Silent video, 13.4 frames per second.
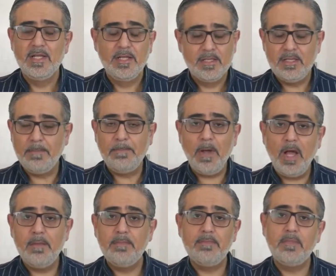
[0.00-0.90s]
The
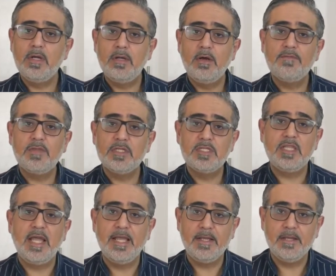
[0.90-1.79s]
bottom of the
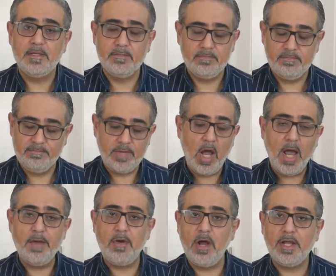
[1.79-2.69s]
steak
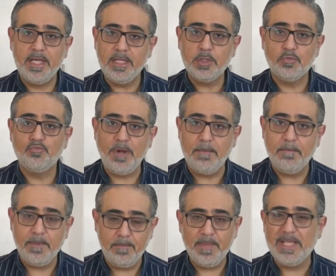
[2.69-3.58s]
hierarchy is
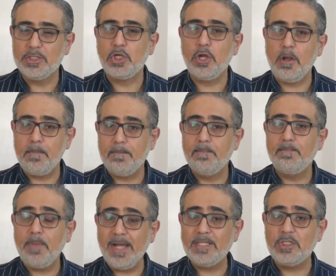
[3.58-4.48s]
rump. It's got a
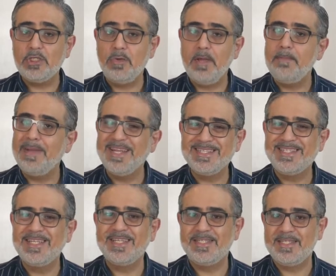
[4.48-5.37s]
bite to it, but it's
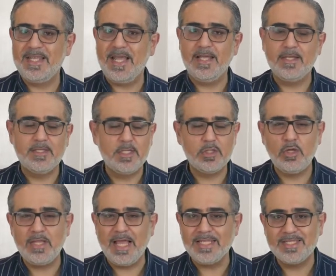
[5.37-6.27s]
still a steak, so it's
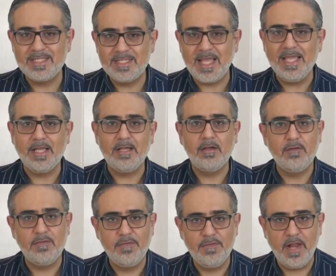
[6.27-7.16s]
got that steak
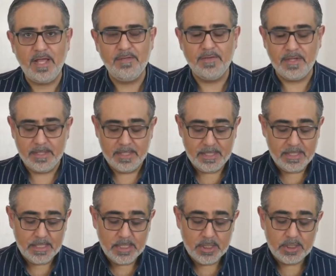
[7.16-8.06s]
flavor.
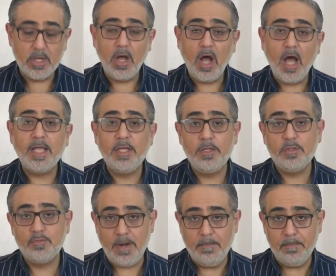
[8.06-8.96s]
So I
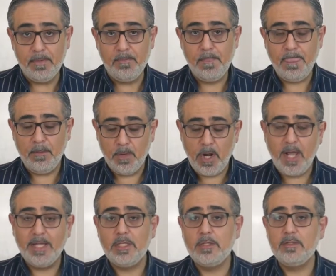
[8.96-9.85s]
use rump, and what
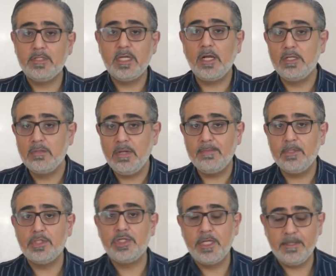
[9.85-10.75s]
I do is I go to my
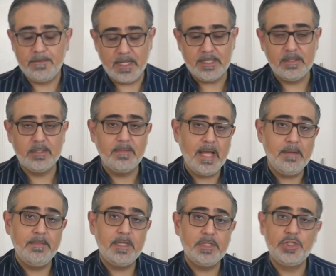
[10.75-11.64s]
butcher, I tell them how
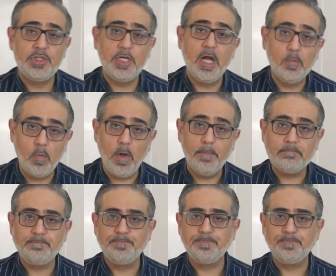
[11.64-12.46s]
much I want,